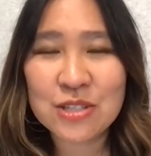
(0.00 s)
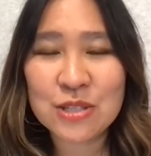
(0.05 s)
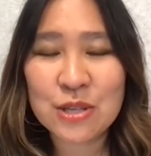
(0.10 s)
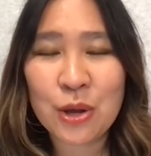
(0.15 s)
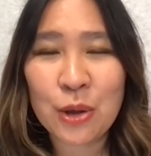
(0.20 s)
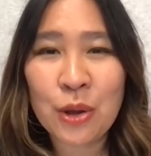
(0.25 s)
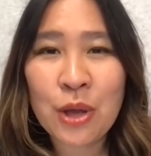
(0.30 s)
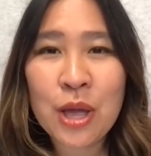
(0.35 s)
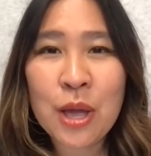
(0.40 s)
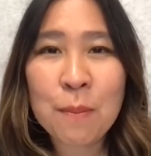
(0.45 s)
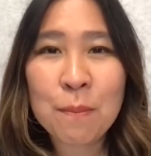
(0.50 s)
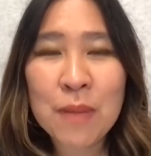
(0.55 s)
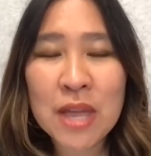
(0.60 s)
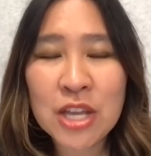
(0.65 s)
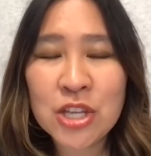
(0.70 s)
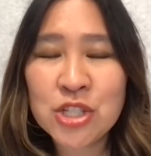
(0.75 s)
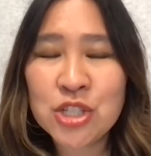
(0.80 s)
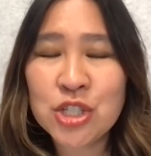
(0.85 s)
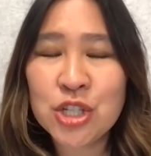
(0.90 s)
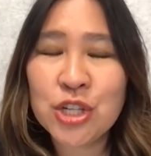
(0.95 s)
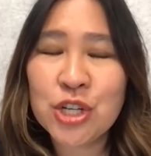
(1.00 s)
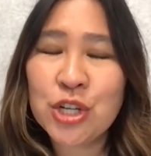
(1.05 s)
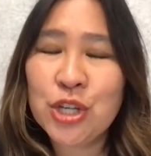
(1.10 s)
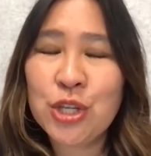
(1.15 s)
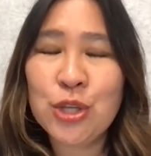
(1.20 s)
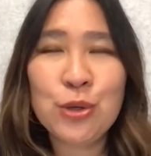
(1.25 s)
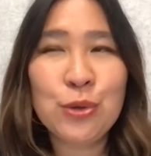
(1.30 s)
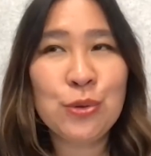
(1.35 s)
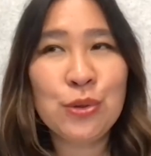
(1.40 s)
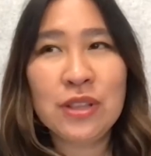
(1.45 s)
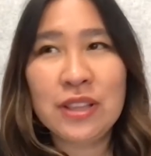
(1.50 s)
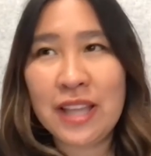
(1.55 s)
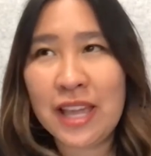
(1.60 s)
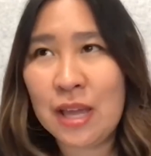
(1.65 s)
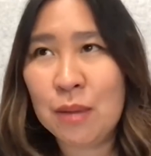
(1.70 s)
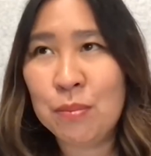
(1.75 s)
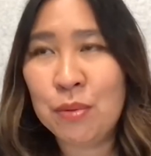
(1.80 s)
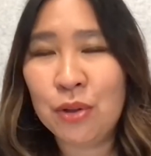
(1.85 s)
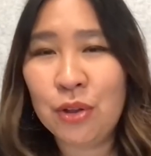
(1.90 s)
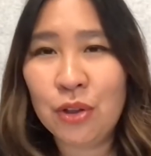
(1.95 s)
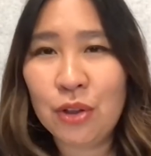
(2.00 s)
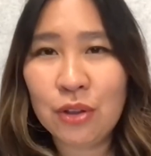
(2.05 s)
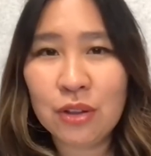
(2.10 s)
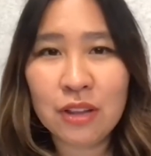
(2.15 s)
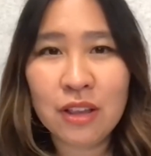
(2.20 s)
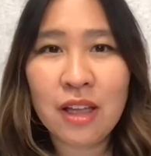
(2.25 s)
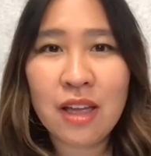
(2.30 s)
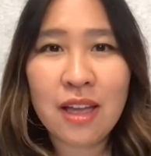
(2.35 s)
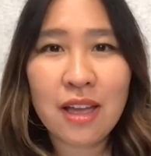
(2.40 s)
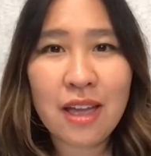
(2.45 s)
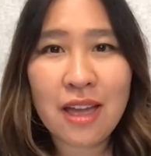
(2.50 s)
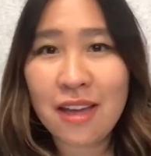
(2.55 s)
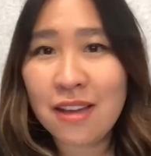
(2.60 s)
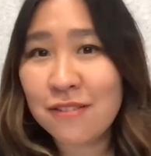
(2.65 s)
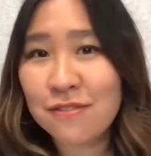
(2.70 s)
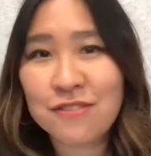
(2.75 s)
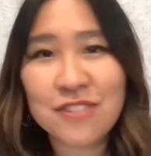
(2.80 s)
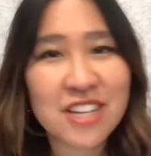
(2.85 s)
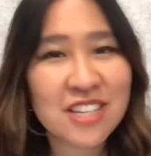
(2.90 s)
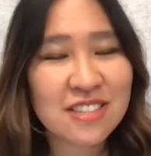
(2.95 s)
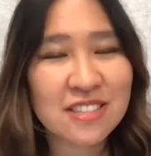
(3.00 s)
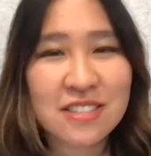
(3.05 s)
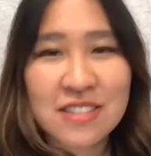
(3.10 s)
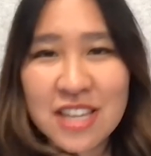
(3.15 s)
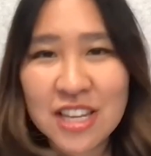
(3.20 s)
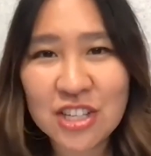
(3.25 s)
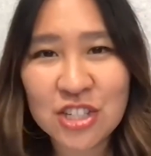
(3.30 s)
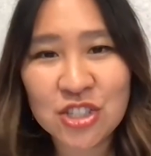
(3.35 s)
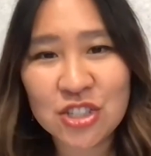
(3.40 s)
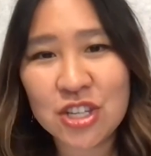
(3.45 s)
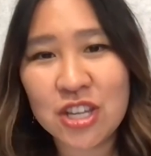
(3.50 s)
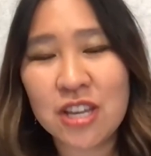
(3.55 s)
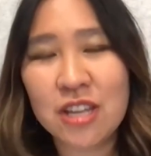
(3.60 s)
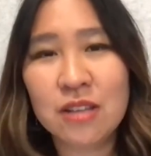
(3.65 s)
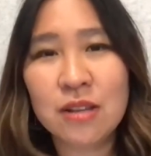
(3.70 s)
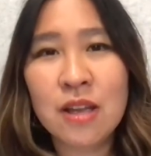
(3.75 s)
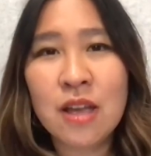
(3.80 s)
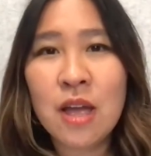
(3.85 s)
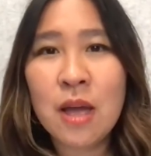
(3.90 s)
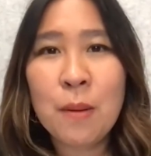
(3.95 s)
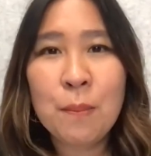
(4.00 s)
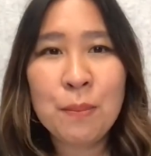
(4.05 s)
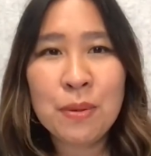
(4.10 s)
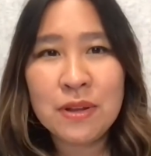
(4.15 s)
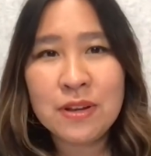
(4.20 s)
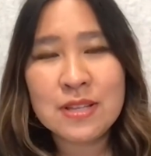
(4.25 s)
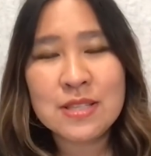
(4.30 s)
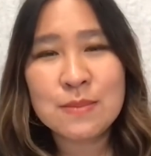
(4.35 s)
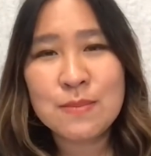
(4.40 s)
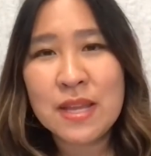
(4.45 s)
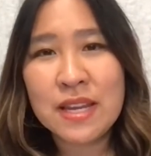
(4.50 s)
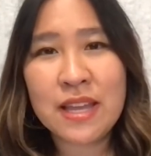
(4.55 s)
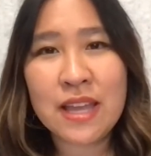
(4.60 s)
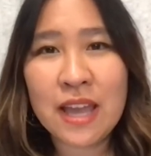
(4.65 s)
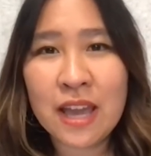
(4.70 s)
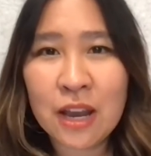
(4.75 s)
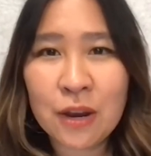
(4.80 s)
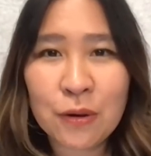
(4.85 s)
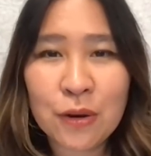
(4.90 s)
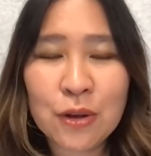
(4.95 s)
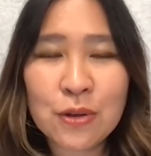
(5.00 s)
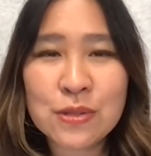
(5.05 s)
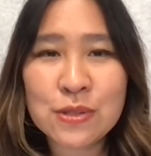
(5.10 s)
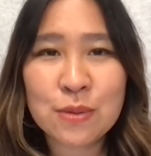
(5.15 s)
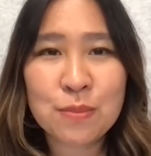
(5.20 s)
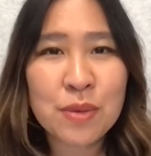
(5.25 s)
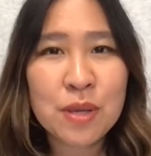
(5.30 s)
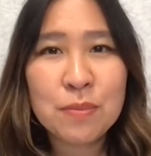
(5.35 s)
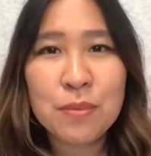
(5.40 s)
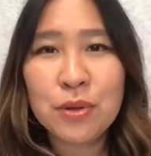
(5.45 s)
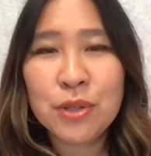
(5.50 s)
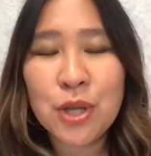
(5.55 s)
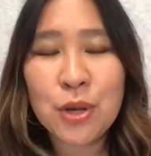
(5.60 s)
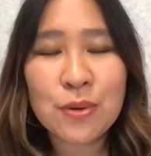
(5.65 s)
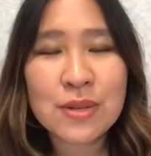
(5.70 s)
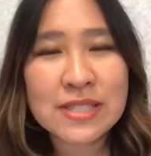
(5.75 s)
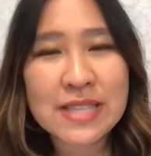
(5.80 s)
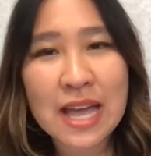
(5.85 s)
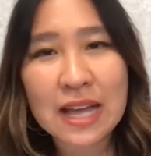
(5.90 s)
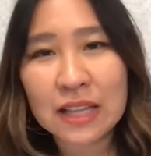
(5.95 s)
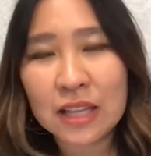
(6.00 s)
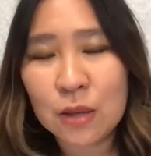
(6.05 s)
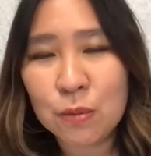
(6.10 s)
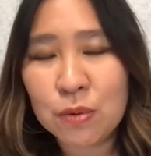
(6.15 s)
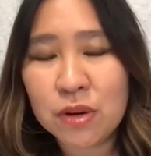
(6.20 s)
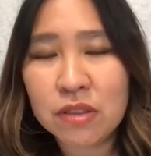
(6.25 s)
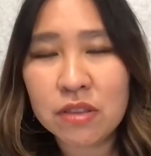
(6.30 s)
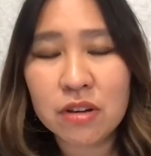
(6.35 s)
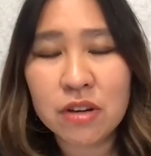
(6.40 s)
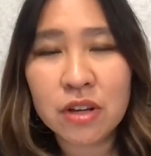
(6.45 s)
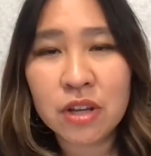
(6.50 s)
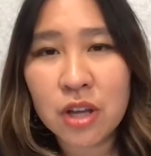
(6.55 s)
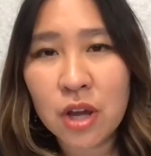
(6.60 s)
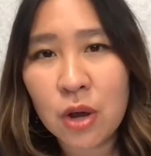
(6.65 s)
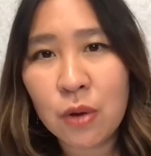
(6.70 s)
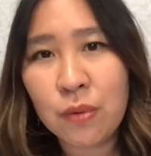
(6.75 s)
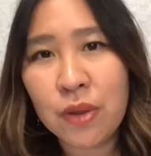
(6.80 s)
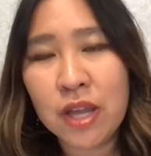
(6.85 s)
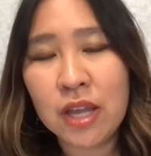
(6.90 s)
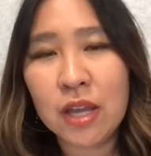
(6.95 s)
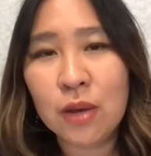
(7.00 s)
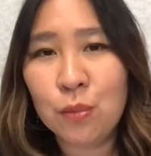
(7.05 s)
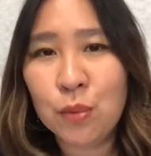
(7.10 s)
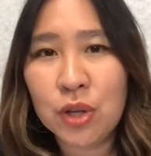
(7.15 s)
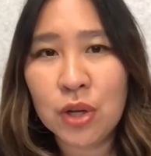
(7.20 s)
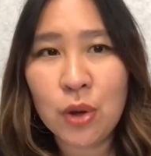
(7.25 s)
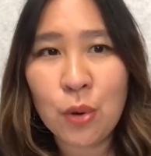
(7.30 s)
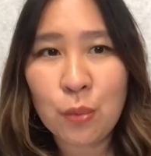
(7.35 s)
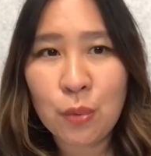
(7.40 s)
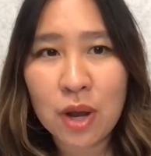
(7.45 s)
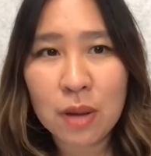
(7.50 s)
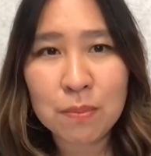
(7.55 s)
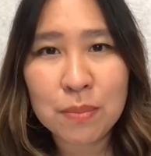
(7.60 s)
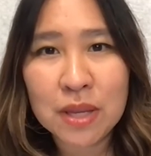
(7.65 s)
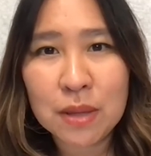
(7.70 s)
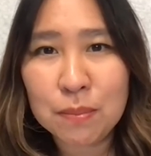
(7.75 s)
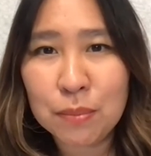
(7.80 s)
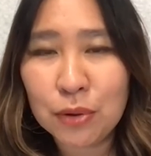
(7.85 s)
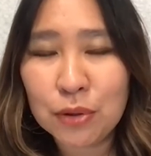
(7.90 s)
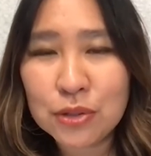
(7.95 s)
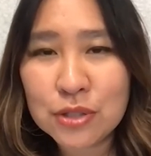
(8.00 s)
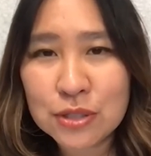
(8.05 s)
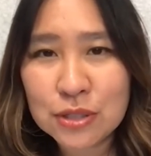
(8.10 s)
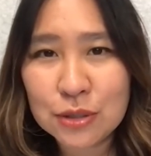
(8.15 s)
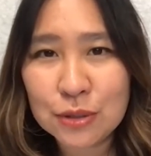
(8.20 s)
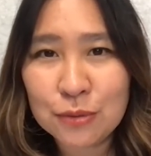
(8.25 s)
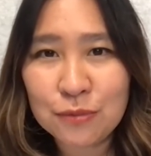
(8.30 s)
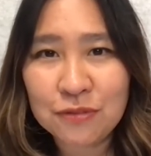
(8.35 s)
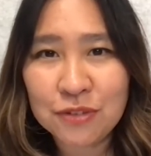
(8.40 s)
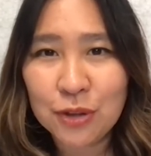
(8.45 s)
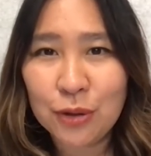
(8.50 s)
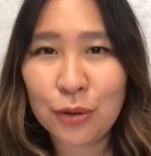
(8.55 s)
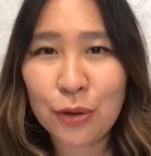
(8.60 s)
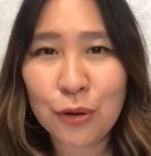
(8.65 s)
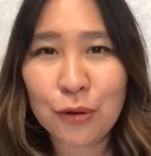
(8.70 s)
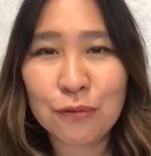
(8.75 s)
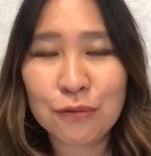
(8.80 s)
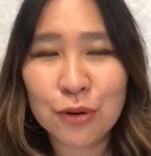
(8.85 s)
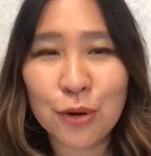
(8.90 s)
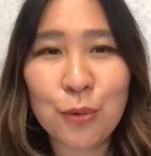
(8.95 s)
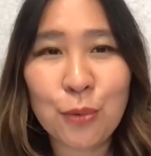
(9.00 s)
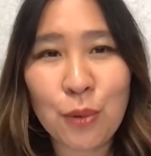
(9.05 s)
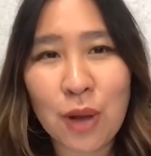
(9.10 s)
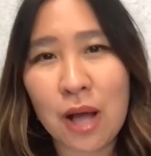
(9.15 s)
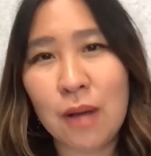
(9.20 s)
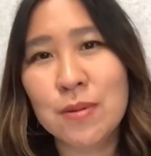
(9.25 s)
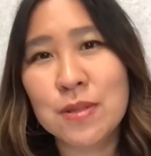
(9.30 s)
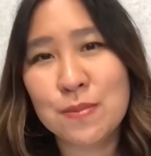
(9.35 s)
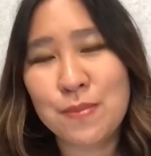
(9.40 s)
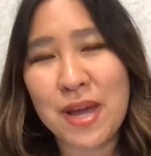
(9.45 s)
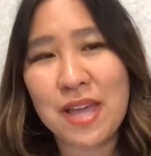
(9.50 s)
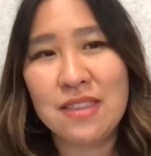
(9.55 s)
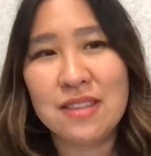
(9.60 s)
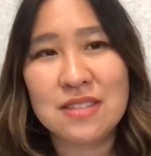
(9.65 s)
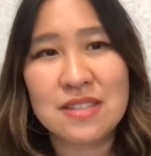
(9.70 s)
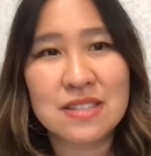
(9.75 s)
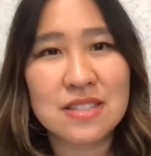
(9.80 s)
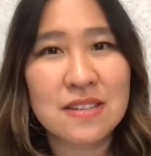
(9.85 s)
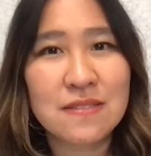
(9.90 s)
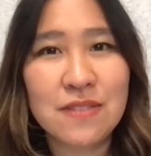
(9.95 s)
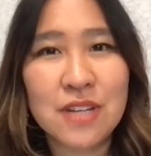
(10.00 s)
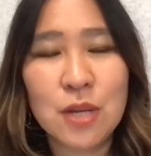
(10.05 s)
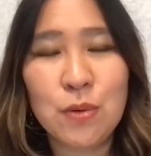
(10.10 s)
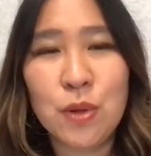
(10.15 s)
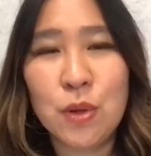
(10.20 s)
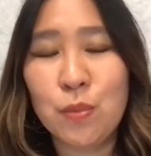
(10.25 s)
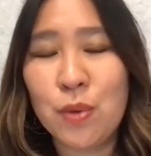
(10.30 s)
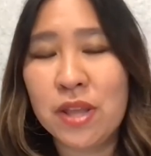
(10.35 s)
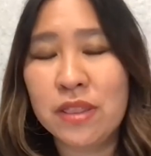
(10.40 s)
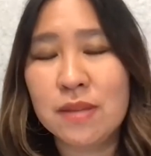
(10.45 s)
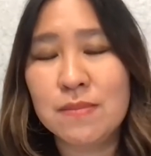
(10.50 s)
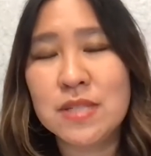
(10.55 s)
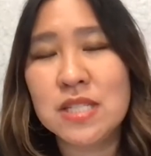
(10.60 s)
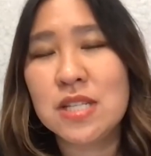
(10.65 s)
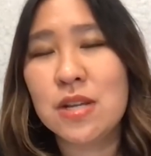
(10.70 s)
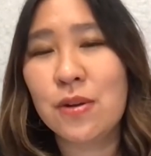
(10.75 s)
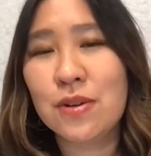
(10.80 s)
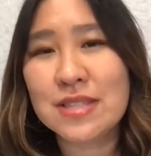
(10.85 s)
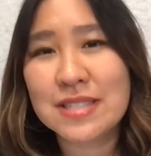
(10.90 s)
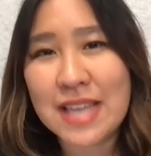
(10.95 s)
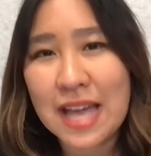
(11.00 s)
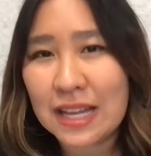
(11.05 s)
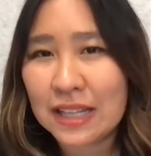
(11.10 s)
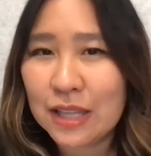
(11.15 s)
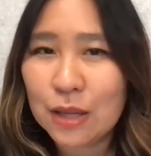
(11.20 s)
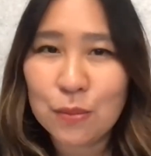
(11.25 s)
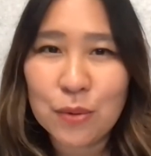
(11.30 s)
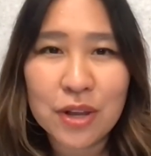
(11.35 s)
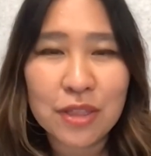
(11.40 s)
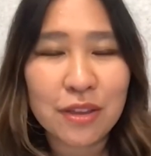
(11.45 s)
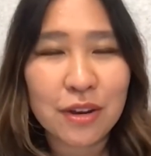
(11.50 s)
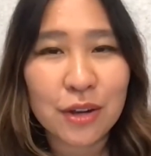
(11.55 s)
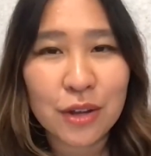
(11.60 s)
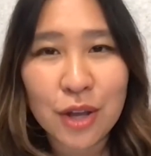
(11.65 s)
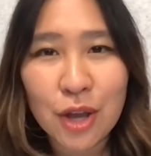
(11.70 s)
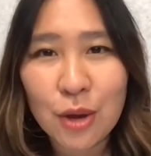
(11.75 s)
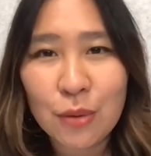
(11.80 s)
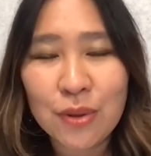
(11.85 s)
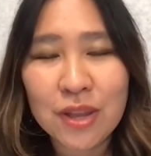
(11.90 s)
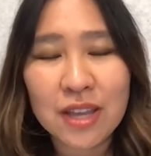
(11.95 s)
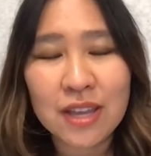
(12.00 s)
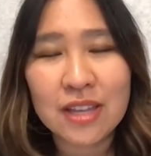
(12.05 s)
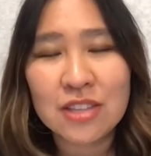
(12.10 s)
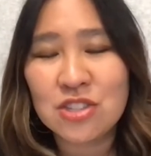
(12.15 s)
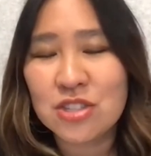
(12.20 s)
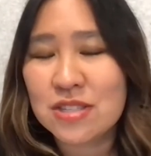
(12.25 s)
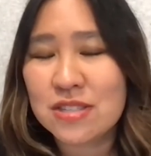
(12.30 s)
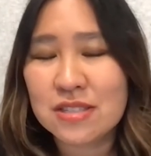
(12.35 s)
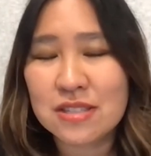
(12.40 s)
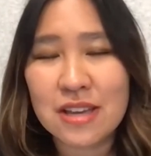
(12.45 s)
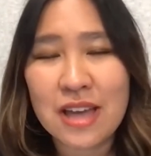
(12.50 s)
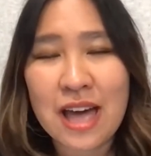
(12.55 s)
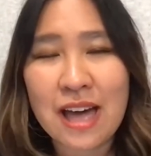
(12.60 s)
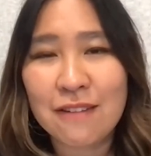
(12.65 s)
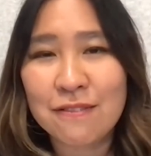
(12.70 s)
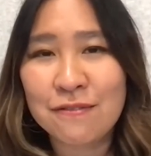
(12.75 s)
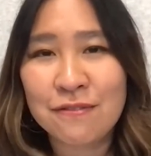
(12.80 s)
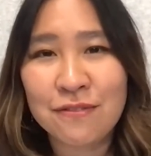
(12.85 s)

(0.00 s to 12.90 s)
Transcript: So make sure you label every station, put as many arrows so people know exactly where they're going. And we don't want people to feel overwhelmed by this activity. We want them to know exactly where they're going and just to have